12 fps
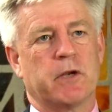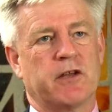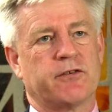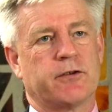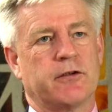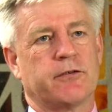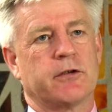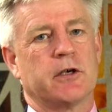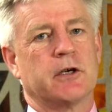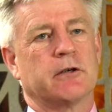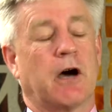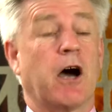Ministers,
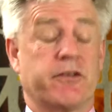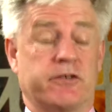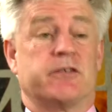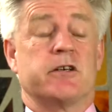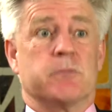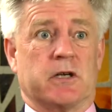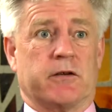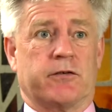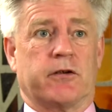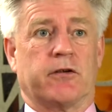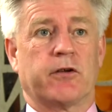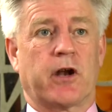I C T
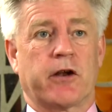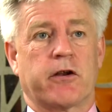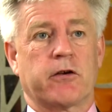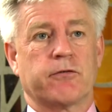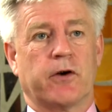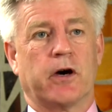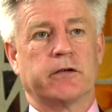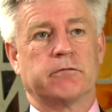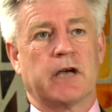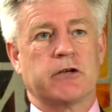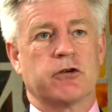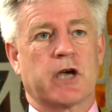ministers, had identified
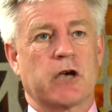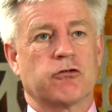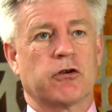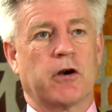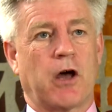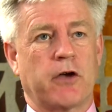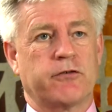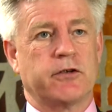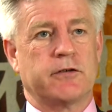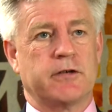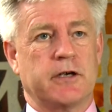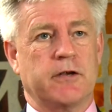education and I
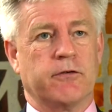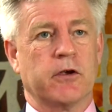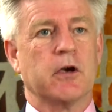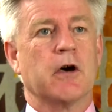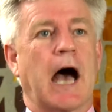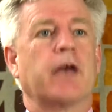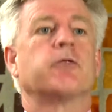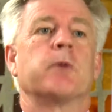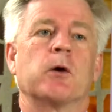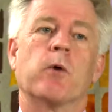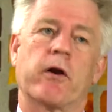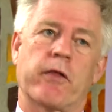C Ts as
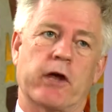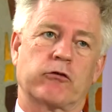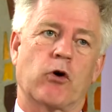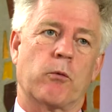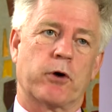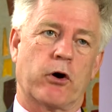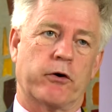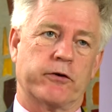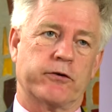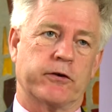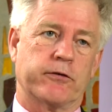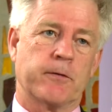being one of their top
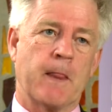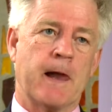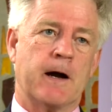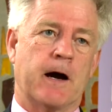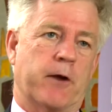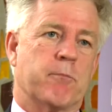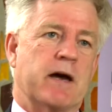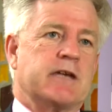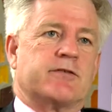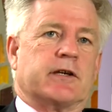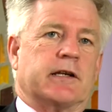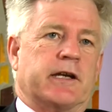priorities. And
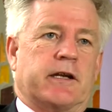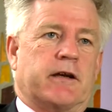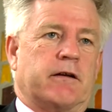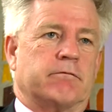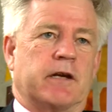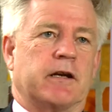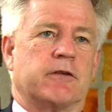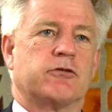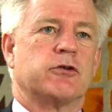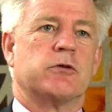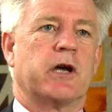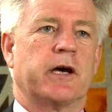amazingly, in a, in a
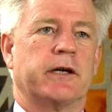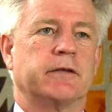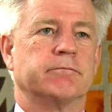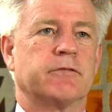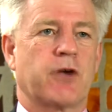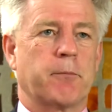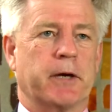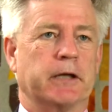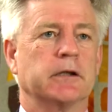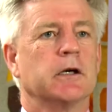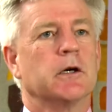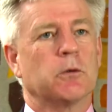two-day
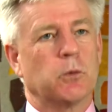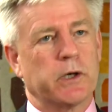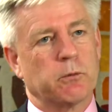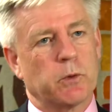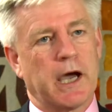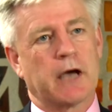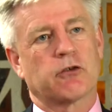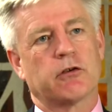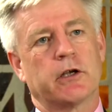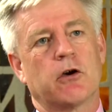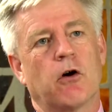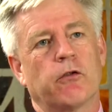summit, we, we
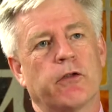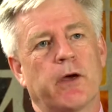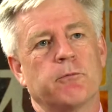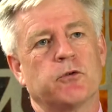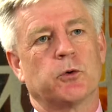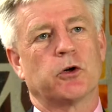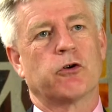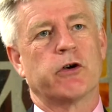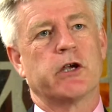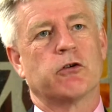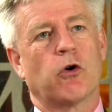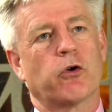actually got them to
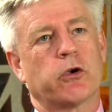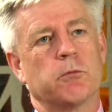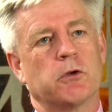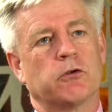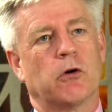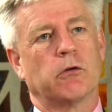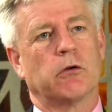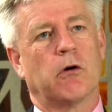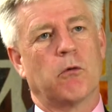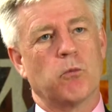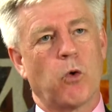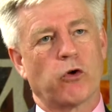agree a document on,
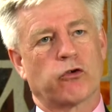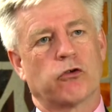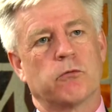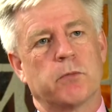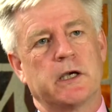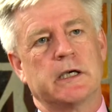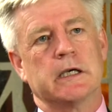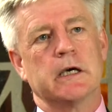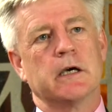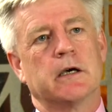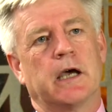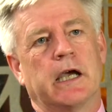on what should be
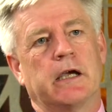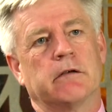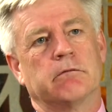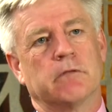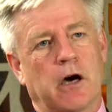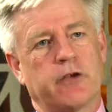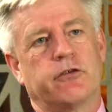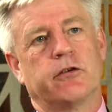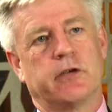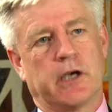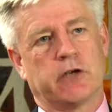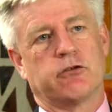in I C
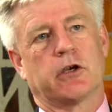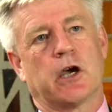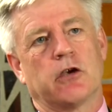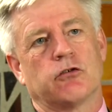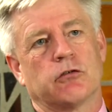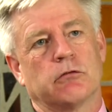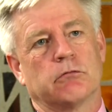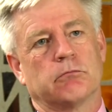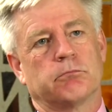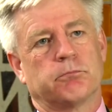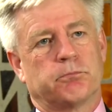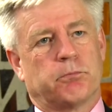T
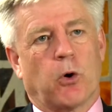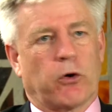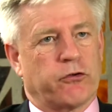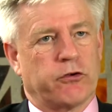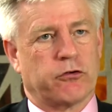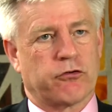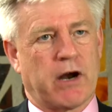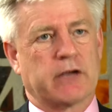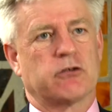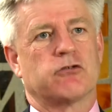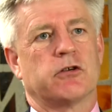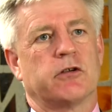education policies,
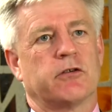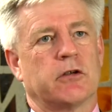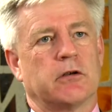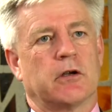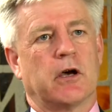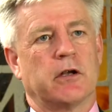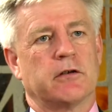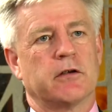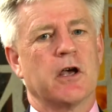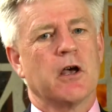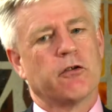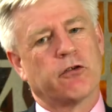strategies, and, and
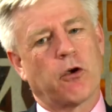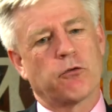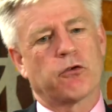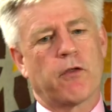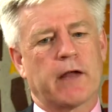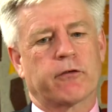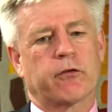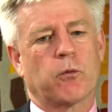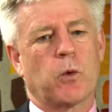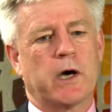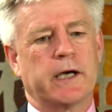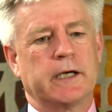so, so that's the
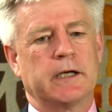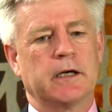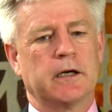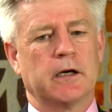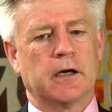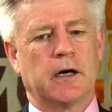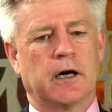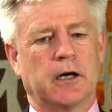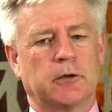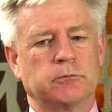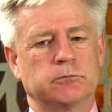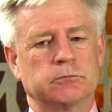way
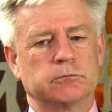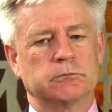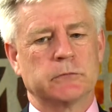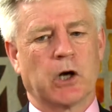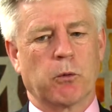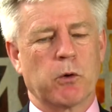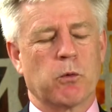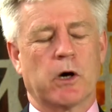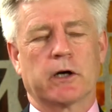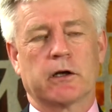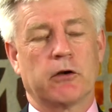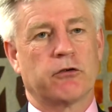um, you know, we
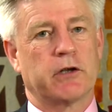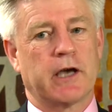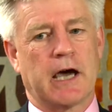work closely.